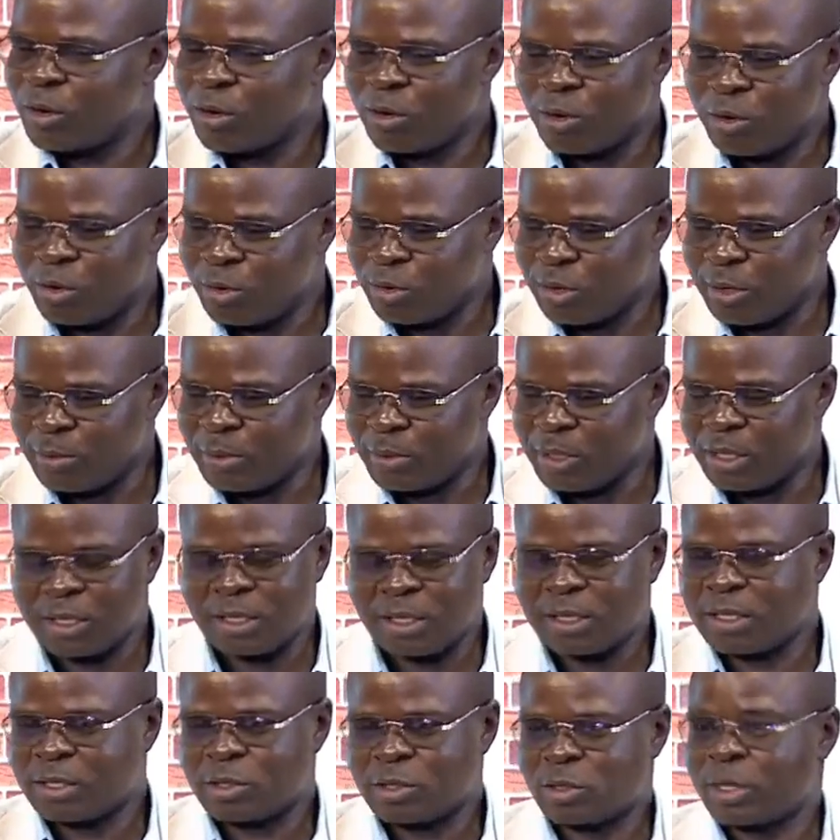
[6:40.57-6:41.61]
only be
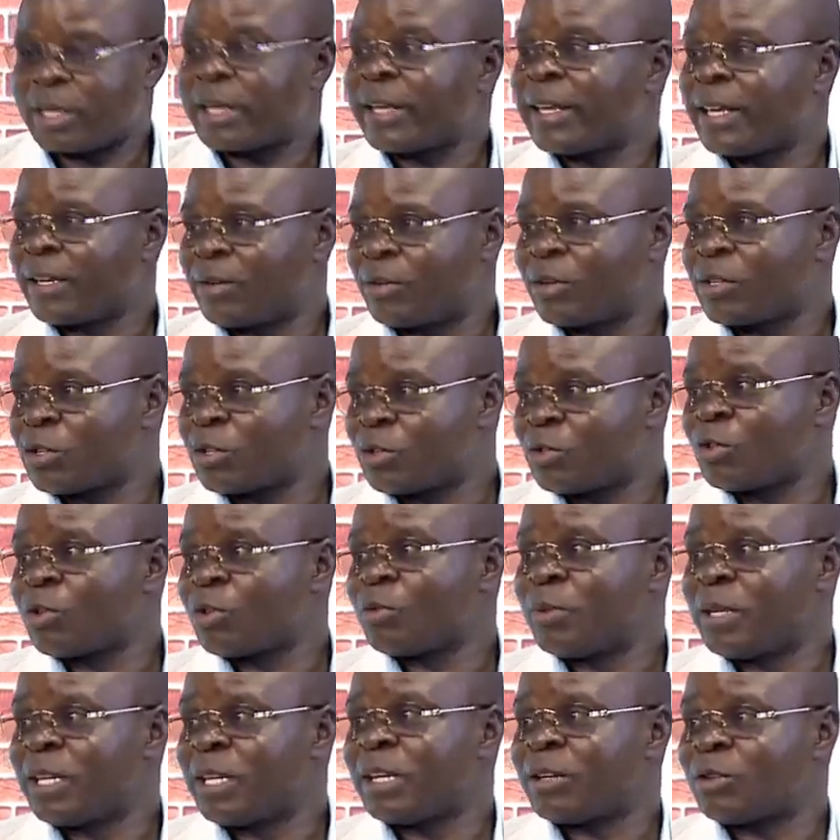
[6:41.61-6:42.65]
education should only
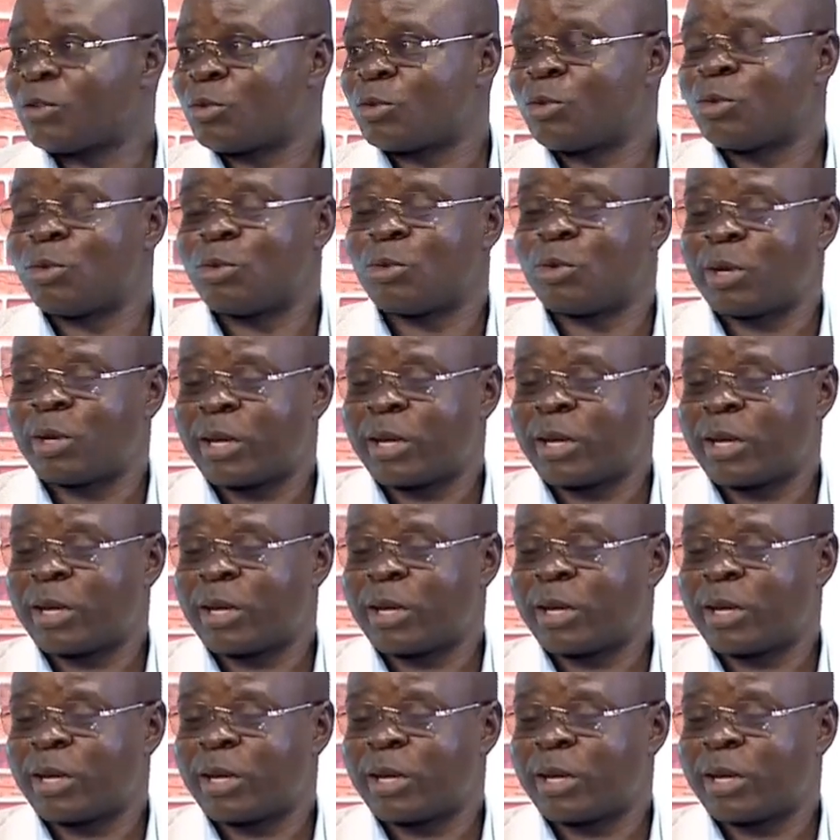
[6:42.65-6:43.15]
be there to